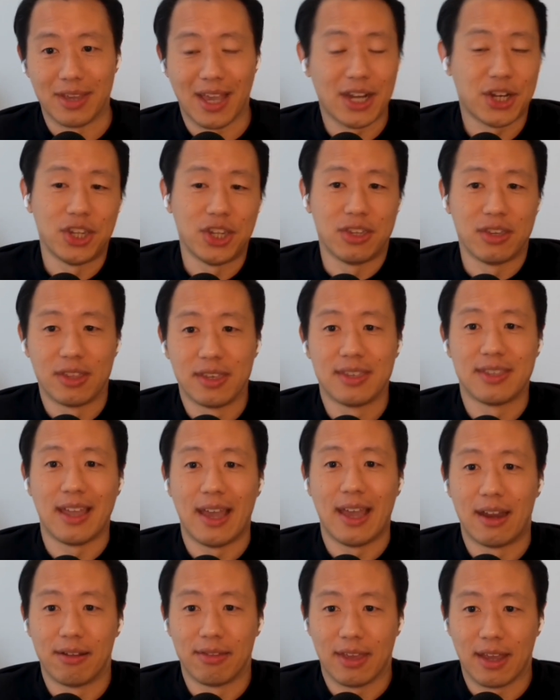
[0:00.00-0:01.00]
Actually, to this
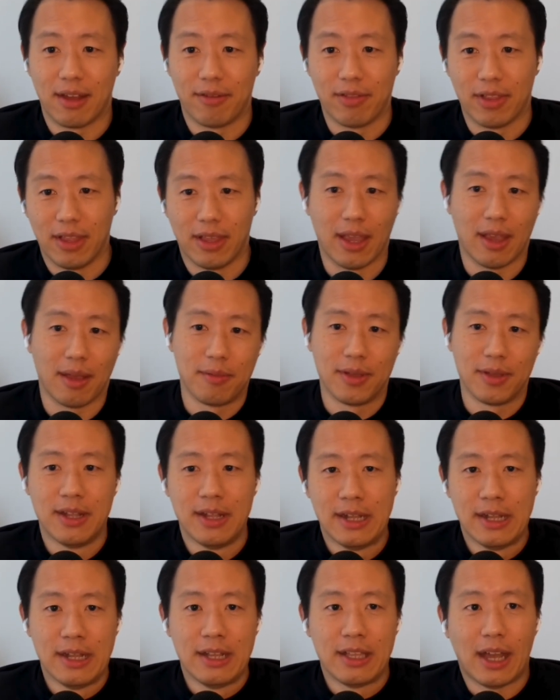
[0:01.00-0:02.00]
day, I don't think
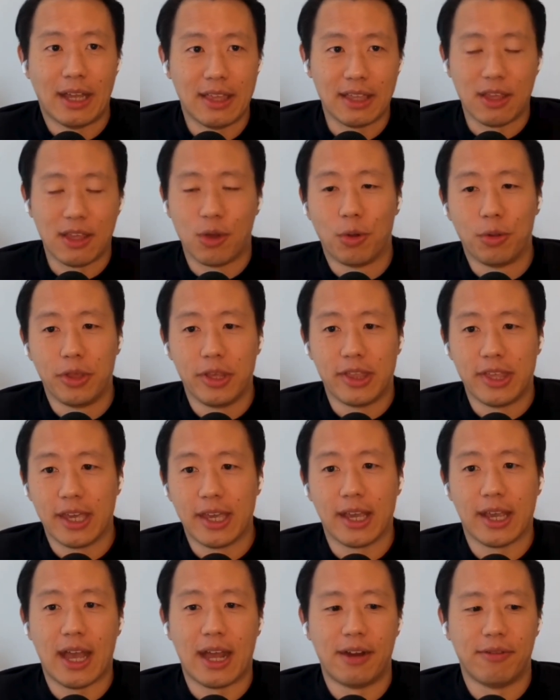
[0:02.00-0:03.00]
I think the only thing
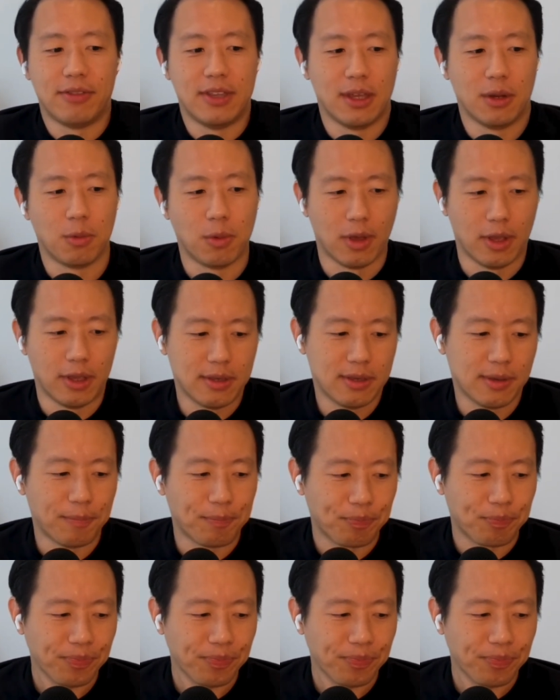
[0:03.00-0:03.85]
it kind of did was